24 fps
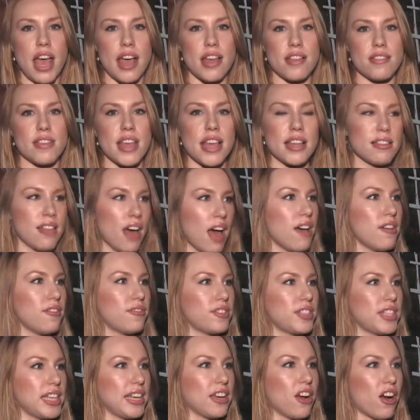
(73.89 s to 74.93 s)
and they
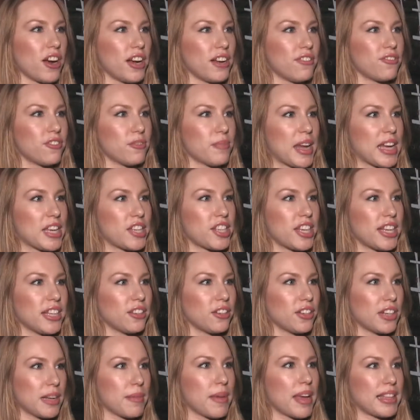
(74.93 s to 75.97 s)
love seeing our information and
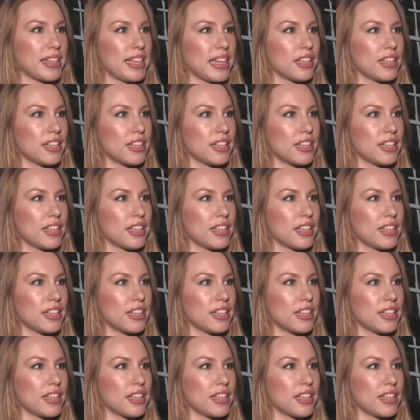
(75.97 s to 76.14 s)
learning about